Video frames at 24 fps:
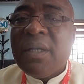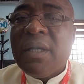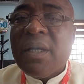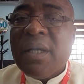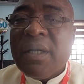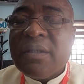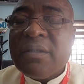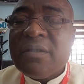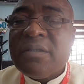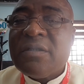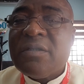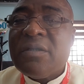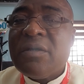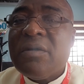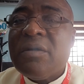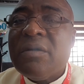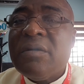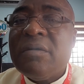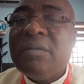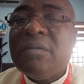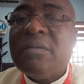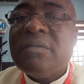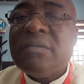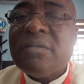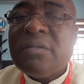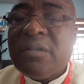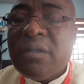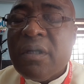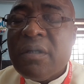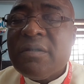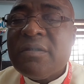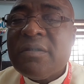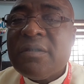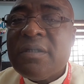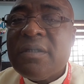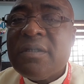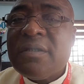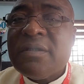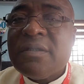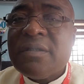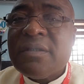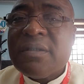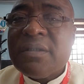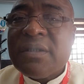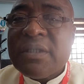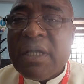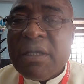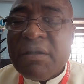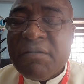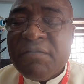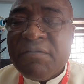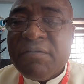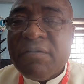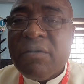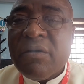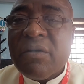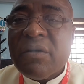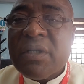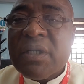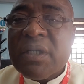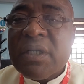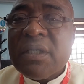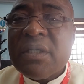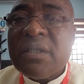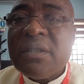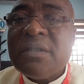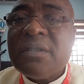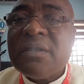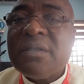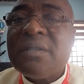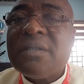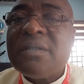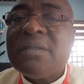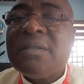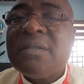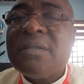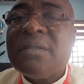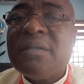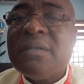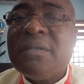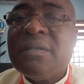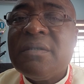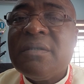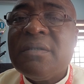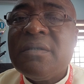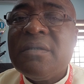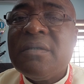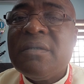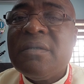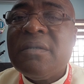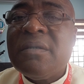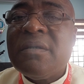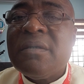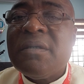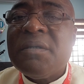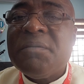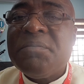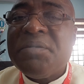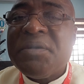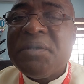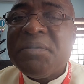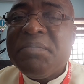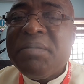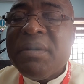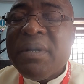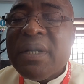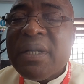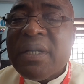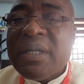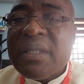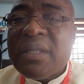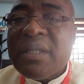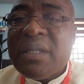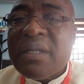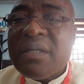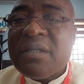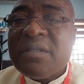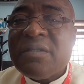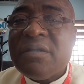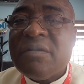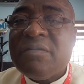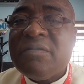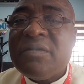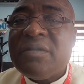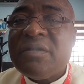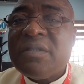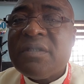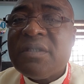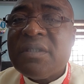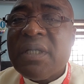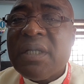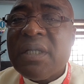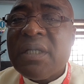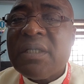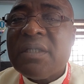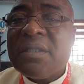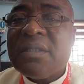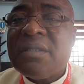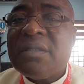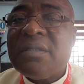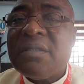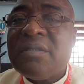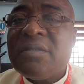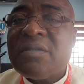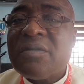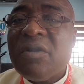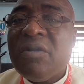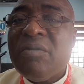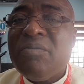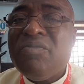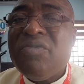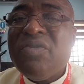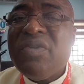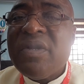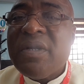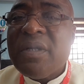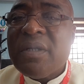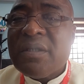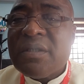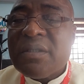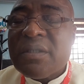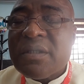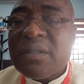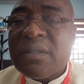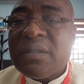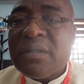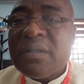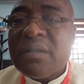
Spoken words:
And so, justice, therefore, is the preparedness of the state, this community,